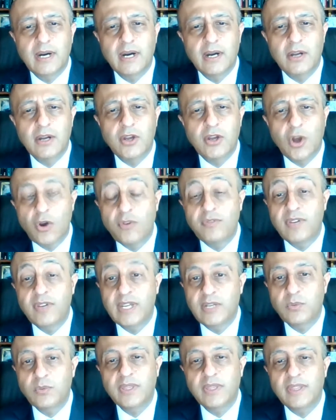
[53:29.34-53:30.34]
uh,
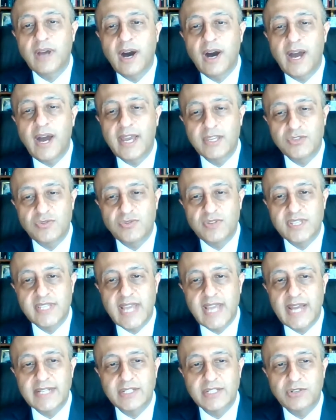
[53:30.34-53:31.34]
COVID, with the highest risk
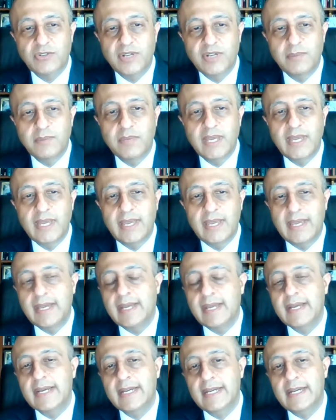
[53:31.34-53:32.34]
category
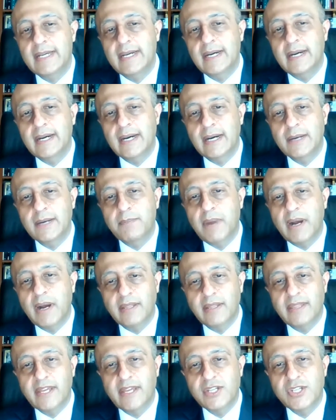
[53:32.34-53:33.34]
being uh,
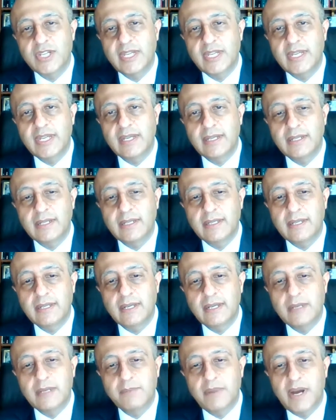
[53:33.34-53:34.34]
Bangladeshi and,
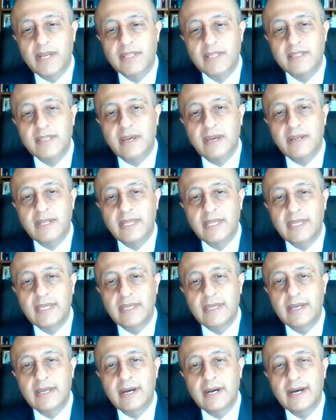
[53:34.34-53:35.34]
and Pakistani
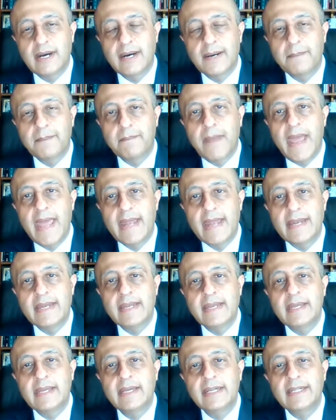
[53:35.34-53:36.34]
uh,
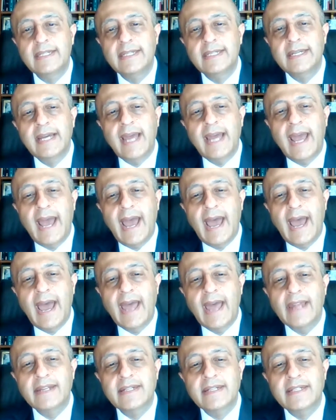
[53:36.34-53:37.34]
men.
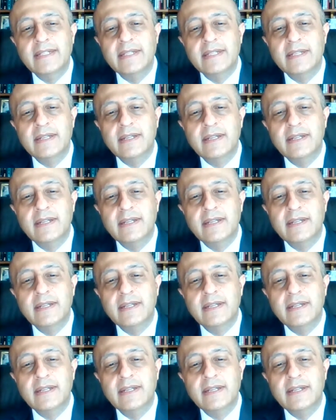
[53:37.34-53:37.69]
And